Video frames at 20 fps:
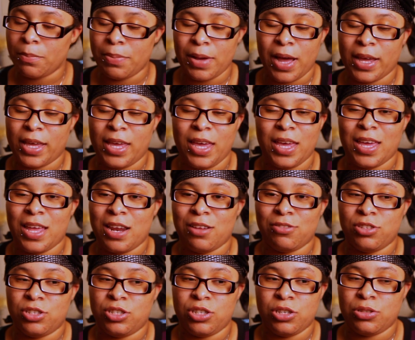But I can't get
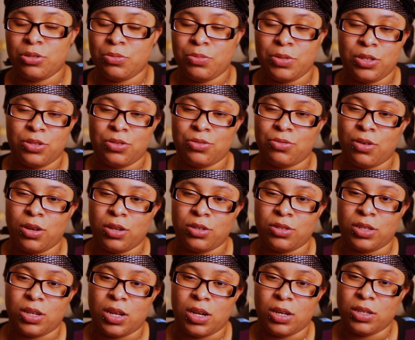out the shelter with a
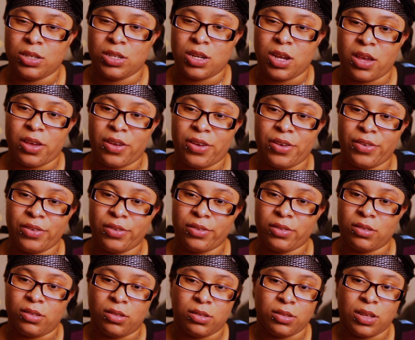$200
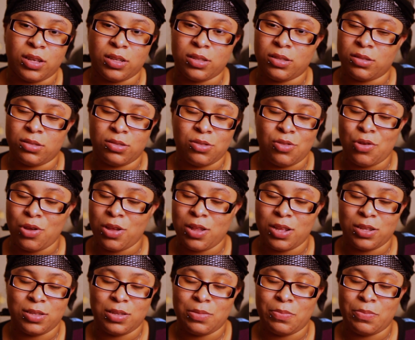check. That's, no, that's